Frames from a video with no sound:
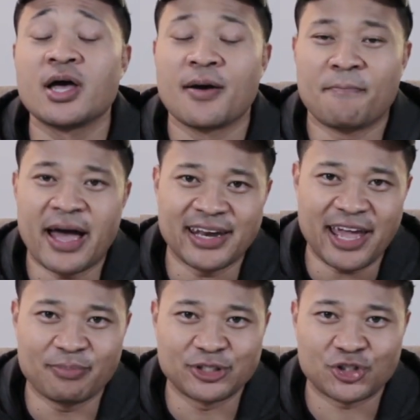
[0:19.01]
my
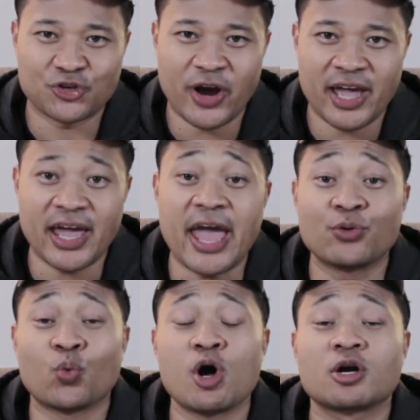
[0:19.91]
name is Trey
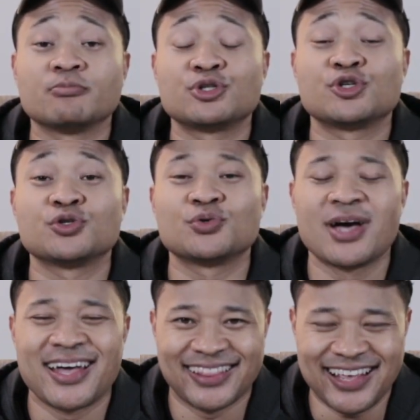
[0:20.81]
and welcome to
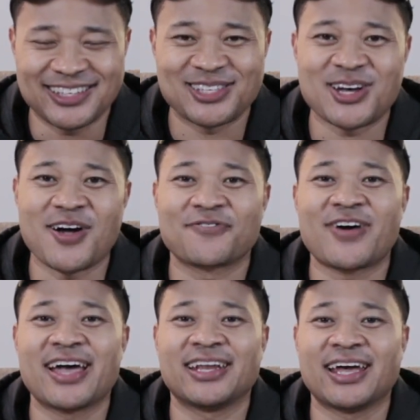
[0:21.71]
Let's Talk
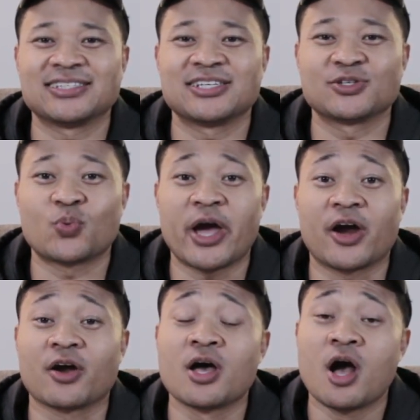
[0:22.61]
Finances, where